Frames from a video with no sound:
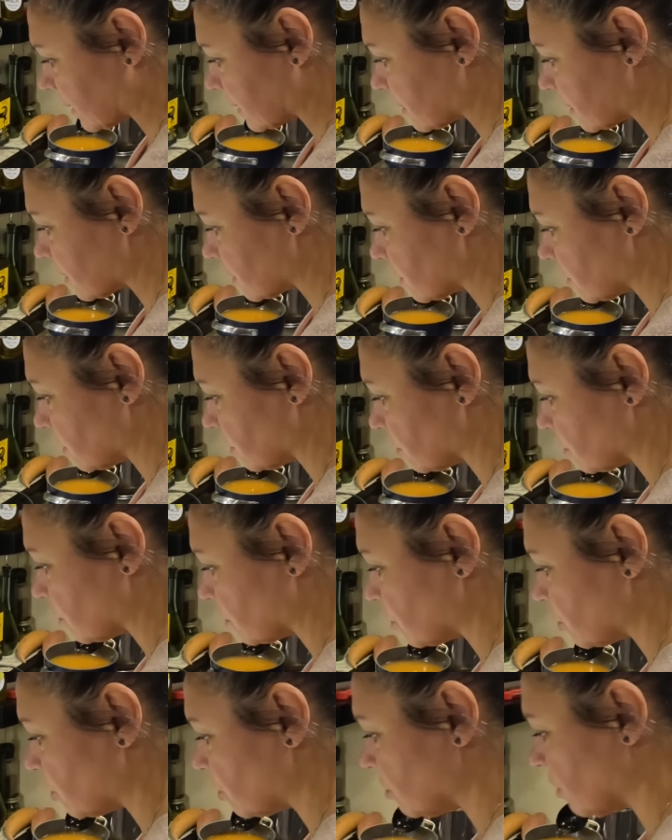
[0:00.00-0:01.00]
us to do
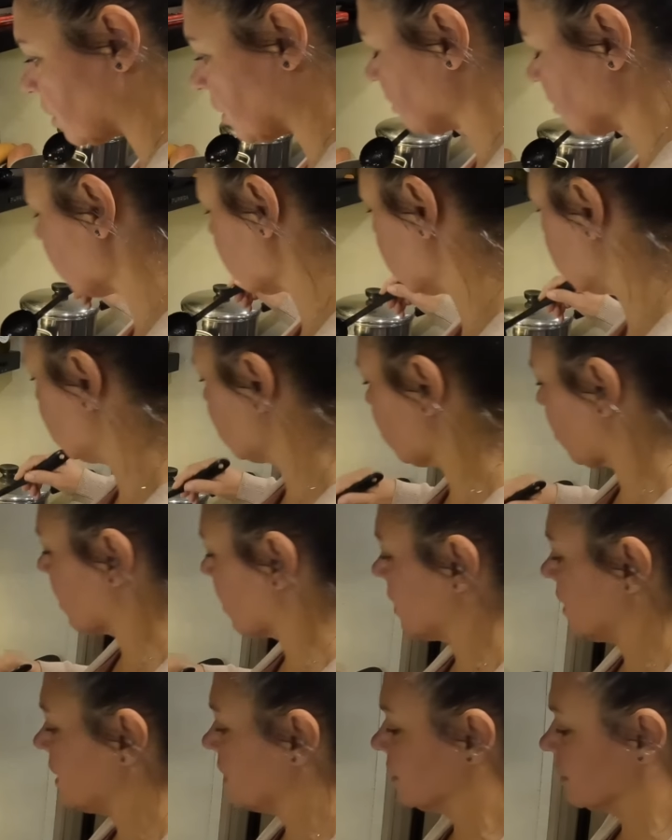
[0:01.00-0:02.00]

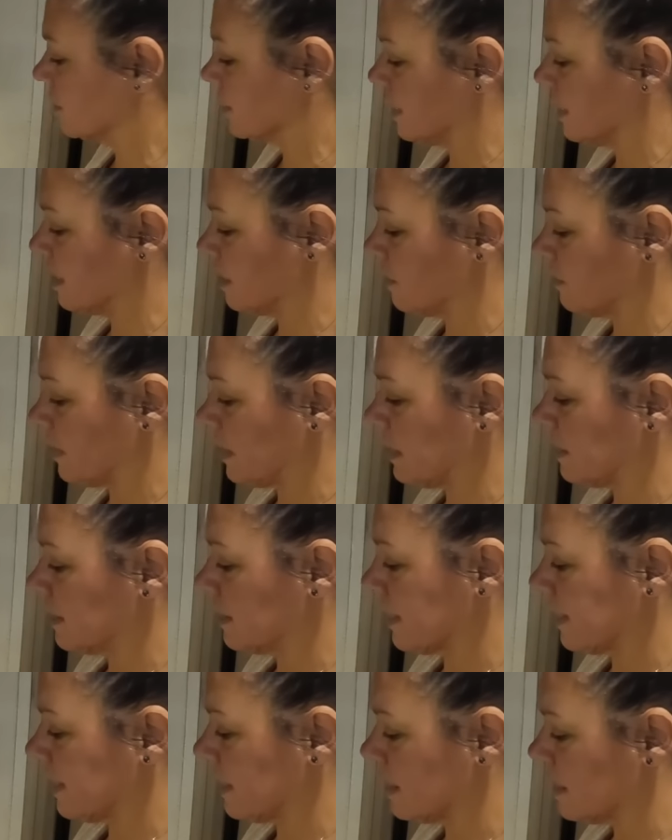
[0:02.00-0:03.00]
220 degrees
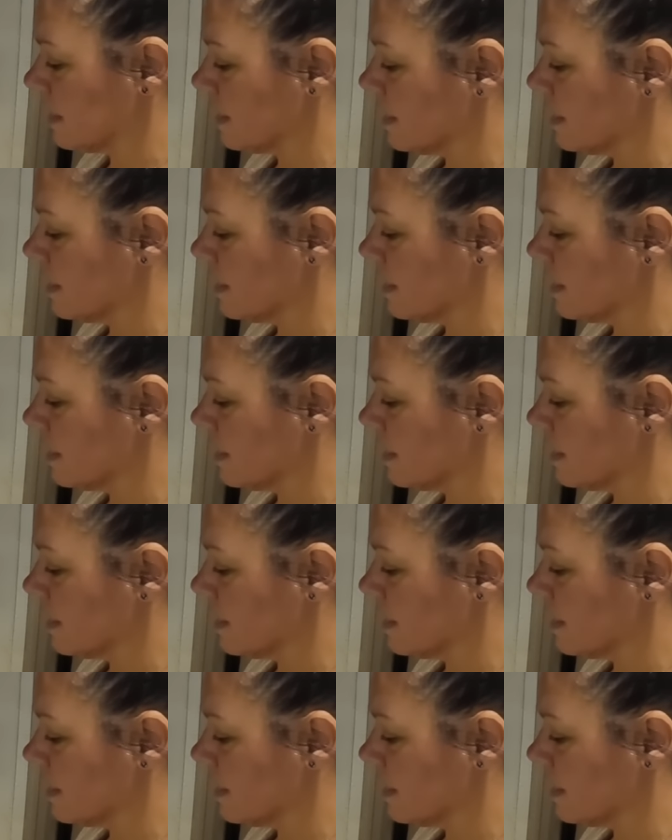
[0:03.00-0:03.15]
Fahrenheit.